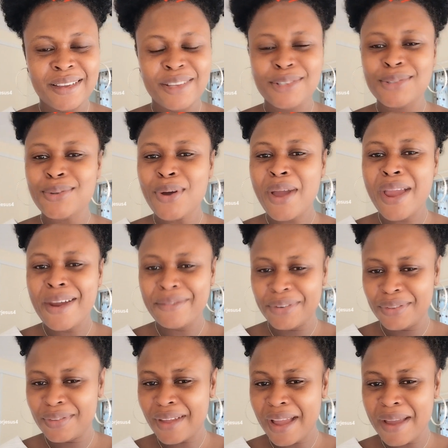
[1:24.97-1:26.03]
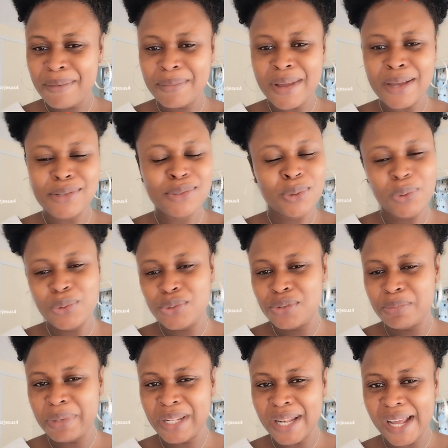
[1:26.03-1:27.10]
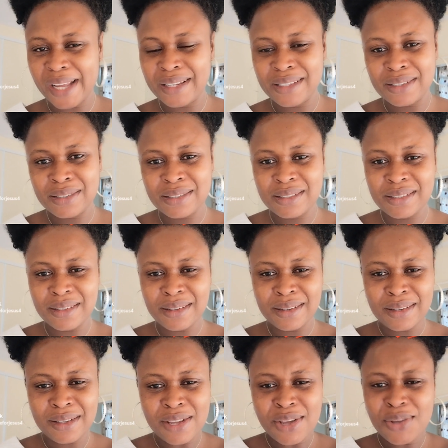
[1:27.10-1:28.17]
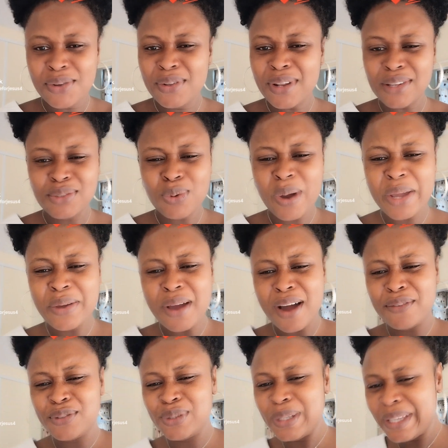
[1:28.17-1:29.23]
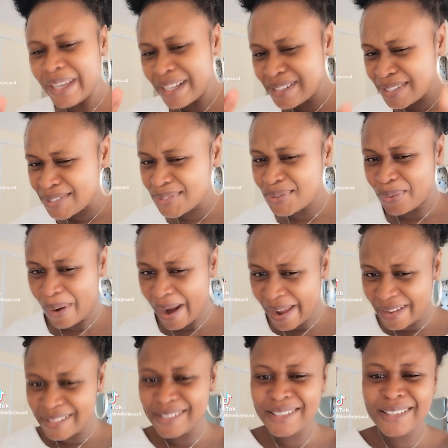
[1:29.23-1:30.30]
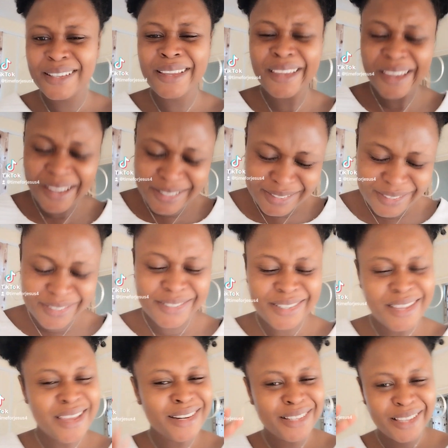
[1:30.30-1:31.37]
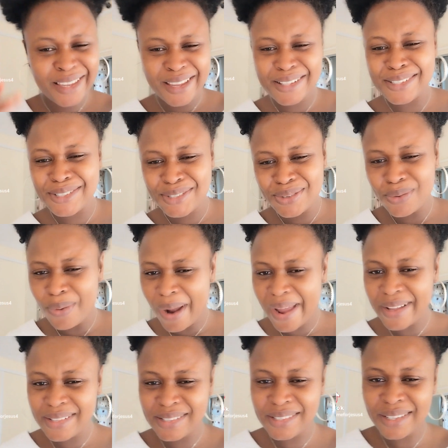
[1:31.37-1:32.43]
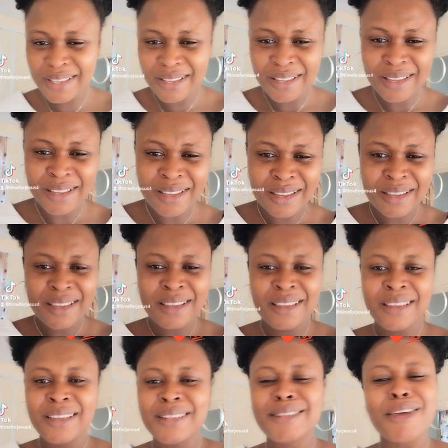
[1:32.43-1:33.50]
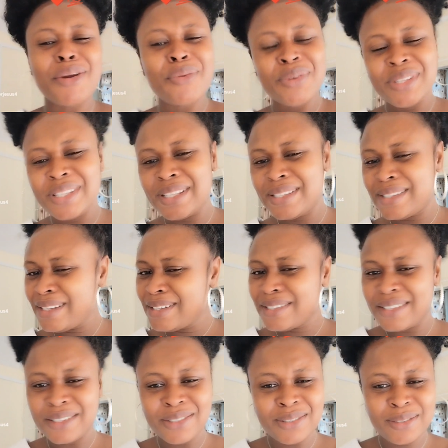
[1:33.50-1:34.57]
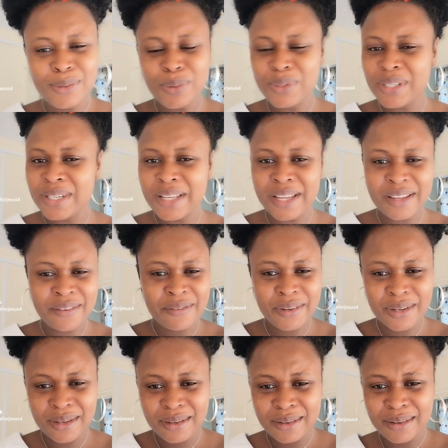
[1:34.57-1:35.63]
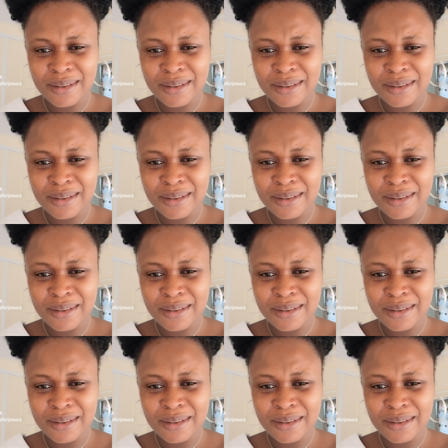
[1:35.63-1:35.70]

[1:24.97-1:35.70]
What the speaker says: It's not every time that is going to be like this. That's why you have to get it right. Get it and get it right. There is a season under the heaven.